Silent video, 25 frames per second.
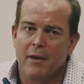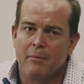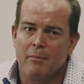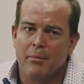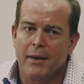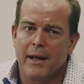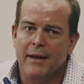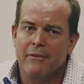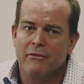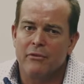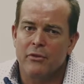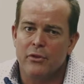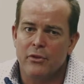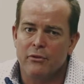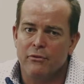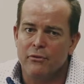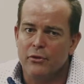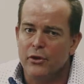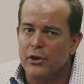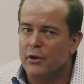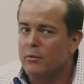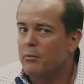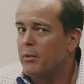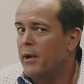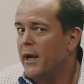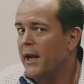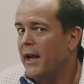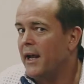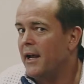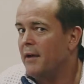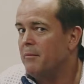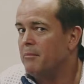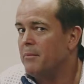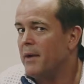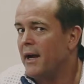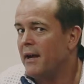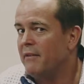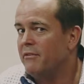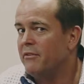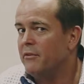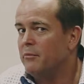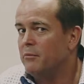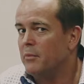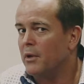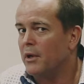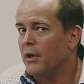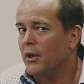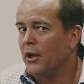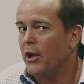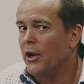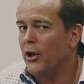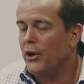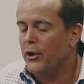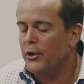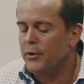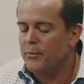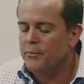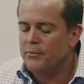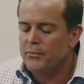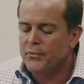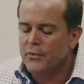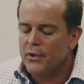of blood from the vertebrae above and below.